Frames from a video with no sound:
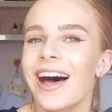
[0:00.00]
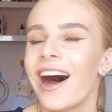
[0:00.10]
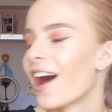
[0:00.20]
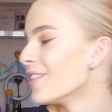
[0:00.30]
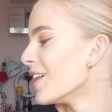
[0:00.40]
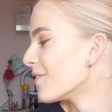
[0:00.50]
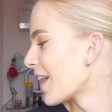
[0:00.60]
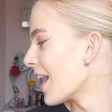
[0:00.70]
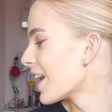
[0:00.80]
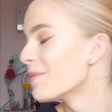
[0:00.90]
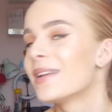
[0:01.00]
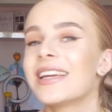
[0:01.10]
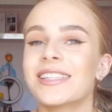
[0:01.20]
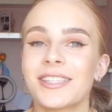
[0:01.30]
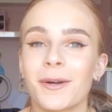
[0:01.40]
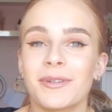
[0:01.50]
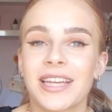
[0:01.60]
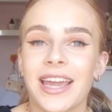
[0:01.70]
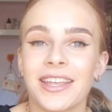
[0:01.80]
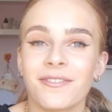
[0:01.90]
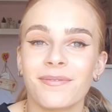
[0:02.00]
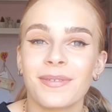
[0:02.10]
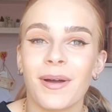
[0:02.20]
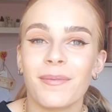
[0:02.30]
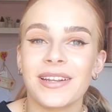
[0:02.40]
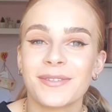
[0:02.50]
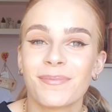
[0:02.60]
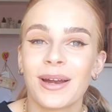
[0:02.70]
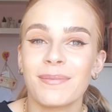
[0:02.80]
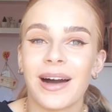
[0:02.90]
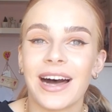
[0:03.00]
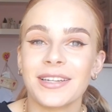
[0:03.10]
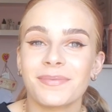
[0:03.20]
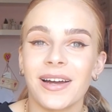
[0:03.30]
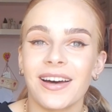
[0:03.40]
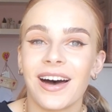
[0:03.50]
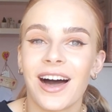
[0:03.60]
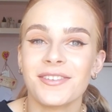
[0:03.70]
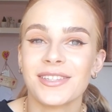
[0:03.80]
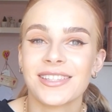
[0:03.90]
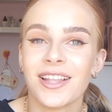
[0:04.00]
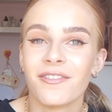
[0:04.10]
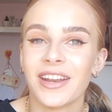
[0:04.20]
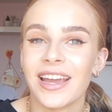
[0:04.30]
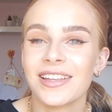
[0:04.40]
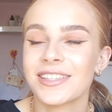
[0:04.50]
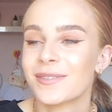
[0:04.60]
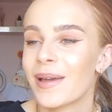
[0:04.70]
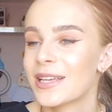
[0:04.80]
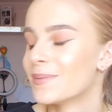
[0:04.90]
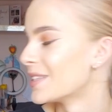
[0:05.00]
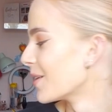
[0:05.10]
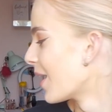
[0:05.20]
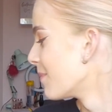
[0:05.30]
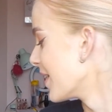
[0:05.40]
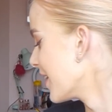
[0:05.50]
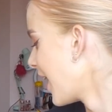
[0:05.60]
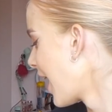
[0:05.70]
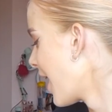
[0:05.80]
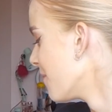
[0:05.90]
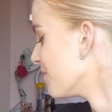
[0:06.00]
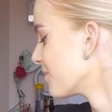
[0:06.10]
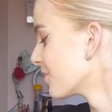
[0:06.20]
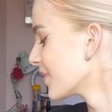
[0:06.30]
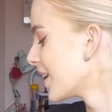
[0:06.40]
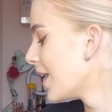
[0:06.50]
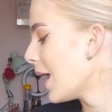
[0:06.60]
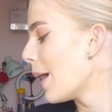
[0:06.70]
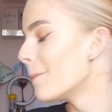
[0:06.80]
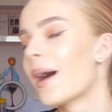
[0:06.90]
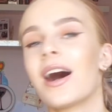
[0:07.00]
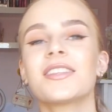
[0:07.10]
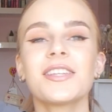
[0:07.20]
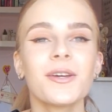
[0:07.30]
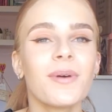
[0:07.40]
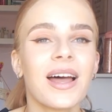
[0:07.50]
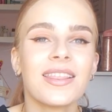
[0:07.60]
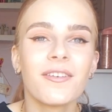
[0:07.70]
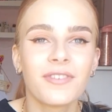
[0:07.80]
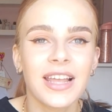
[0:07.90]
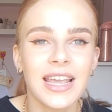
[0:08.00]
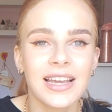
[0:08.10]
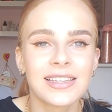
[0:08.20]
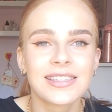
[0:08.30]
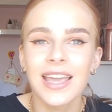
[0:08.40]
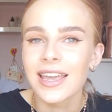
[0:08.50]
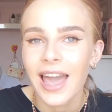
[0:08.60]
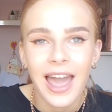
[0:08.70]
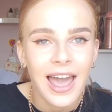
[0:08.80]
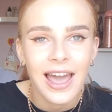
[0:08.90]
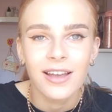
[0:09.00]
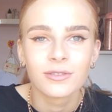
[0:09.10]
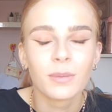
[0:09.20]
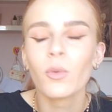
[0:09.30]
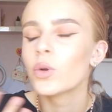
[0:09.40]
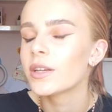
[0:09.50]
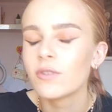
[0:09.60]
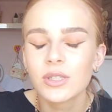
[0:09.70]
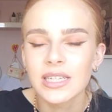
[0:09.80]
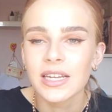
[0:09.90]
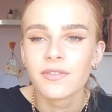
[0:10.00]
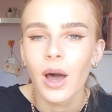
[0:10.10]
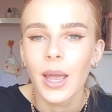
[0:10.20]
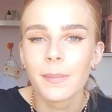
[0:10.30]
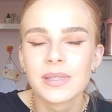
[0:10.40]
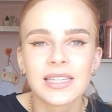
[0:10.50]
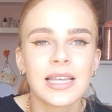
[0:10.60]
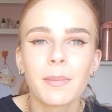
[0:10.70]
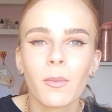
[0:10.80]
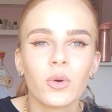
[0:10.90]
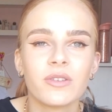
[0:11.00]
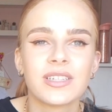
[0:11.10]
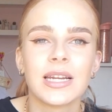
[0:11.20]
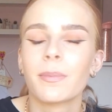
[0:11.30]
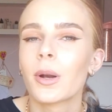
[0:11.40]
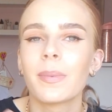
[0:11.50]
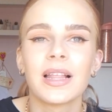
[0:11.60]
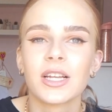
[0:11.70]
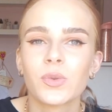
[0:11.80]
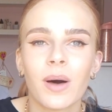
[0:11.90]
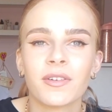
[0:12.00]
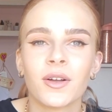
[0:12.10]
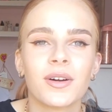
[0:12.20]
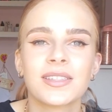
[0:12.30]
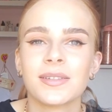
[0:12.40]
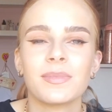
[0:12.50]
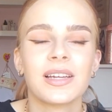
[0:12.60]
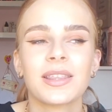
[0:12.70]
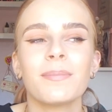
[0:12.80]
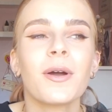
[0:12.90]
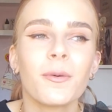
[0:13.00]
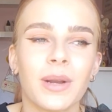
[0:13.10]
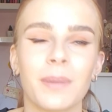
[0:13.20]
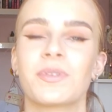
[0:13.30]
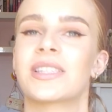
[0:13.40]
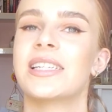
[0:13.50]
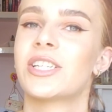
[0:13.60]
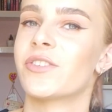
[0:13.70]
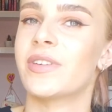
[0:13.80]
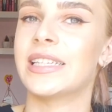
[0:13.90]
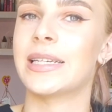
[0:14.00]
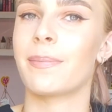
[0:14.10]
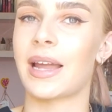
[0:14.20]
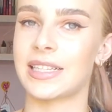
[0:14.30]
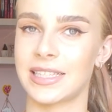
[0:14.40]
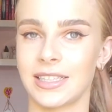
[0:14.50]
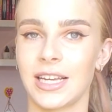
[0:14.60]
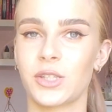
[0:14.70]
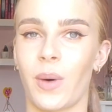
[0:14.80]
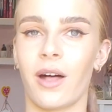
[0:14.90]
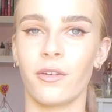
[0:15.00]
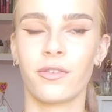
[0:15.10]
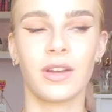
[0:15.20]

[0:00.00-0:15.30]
I love cake. I've been eating so much cake at the moment. It's pretty bad, but I'm just loving it. It just makes me so happy. But I'll do a lovely skincare morning routine vibes. I say my morning routine, it'll probably be like 12 o'clock because at the moment I'm just literally reading in bed until like 12.